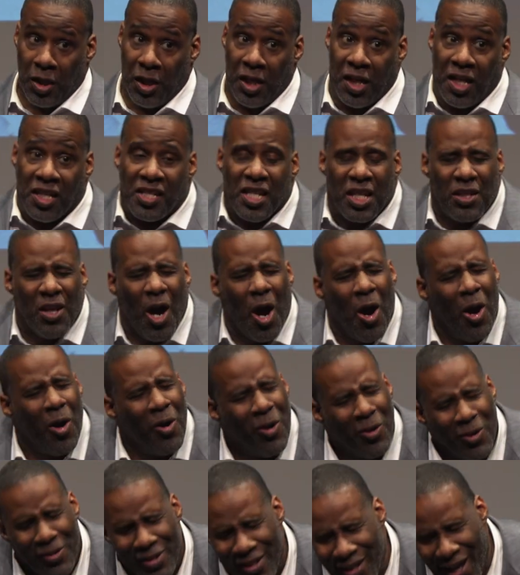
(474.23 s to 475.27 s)
He could have said,
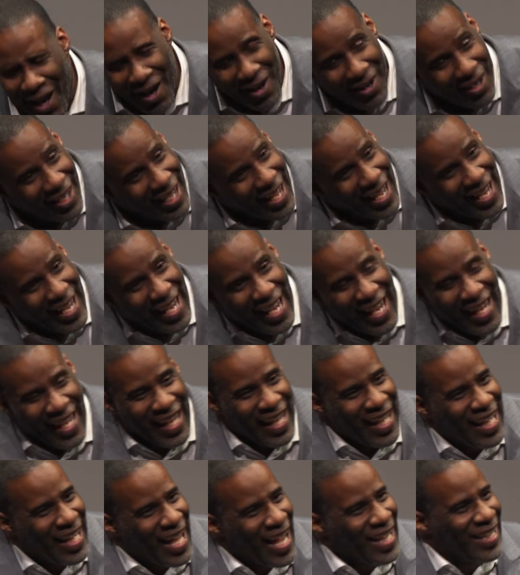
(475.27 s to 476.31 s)
no,
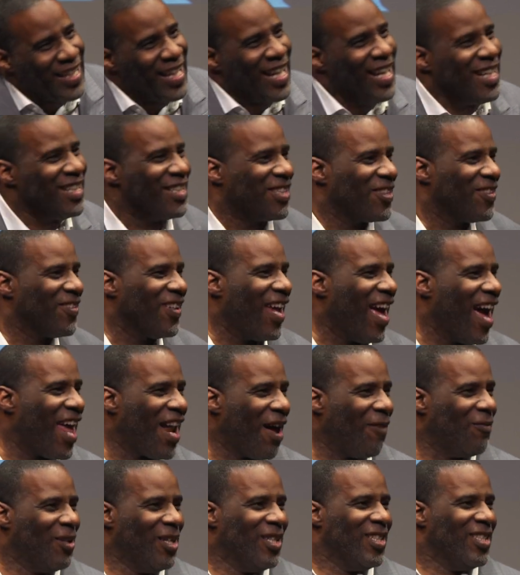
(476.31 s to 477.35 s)
hey, I can't do
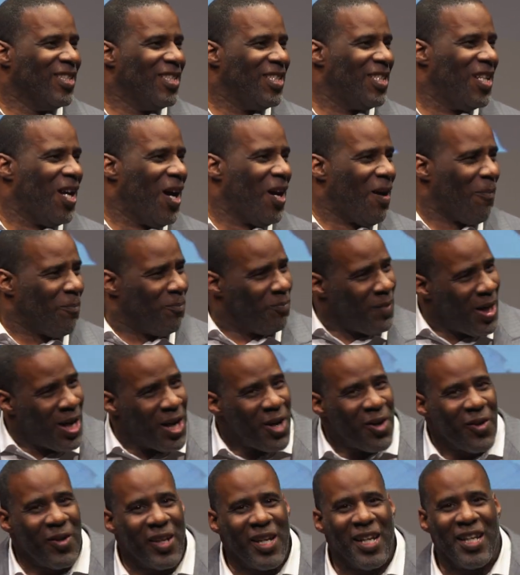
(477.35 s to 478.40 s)
that. I'm
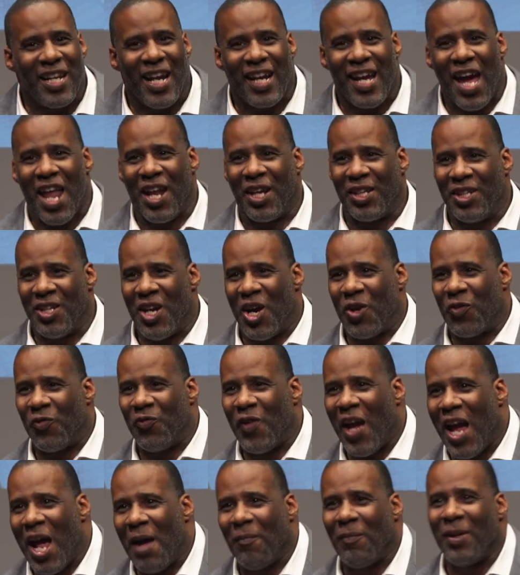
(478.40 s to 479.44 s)
married. I got a young
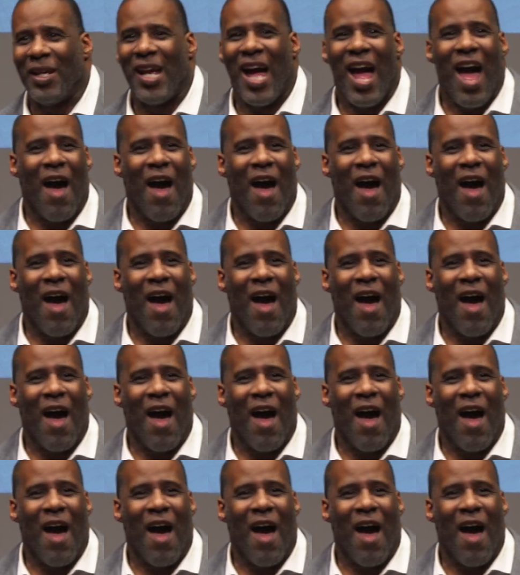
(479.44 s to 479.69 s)
family.